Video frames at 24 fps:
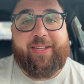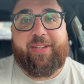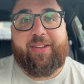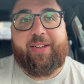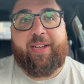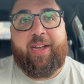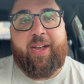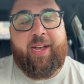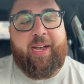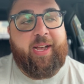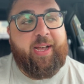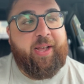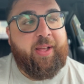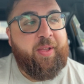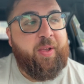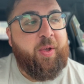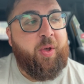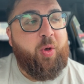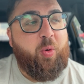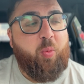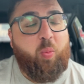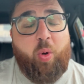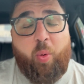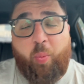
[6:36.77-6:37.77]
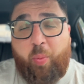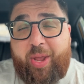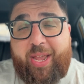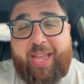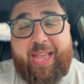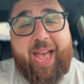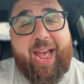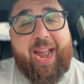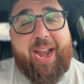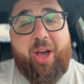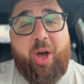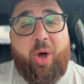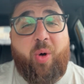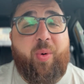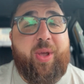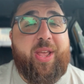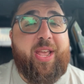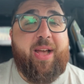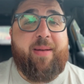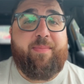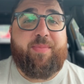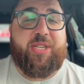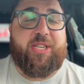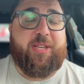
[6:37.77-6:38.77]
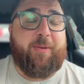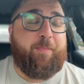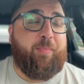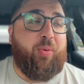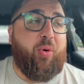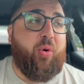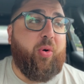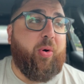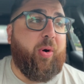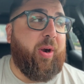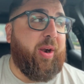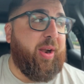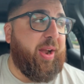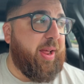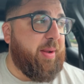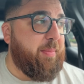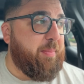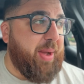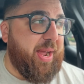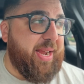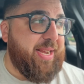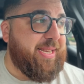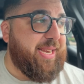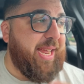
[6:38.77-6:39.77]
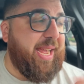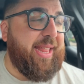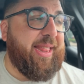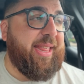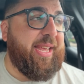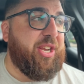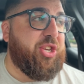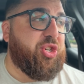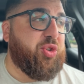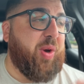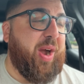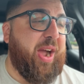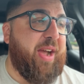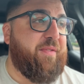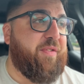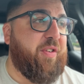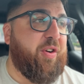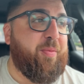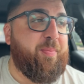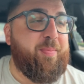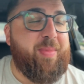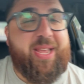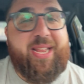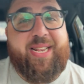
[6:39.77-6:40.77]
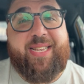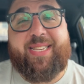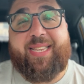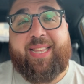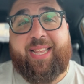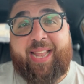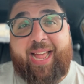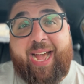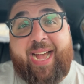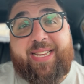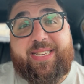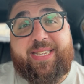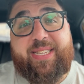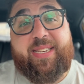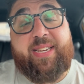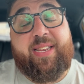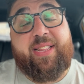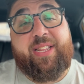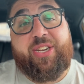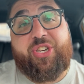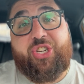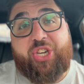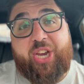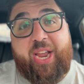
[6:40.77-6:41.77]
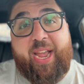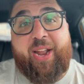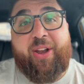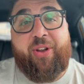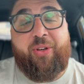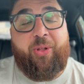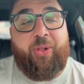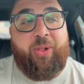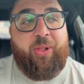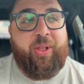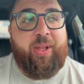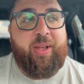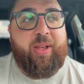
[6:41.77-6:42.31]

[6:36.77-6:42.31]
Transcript: When we get OEM support and my daily driver means less to the channel,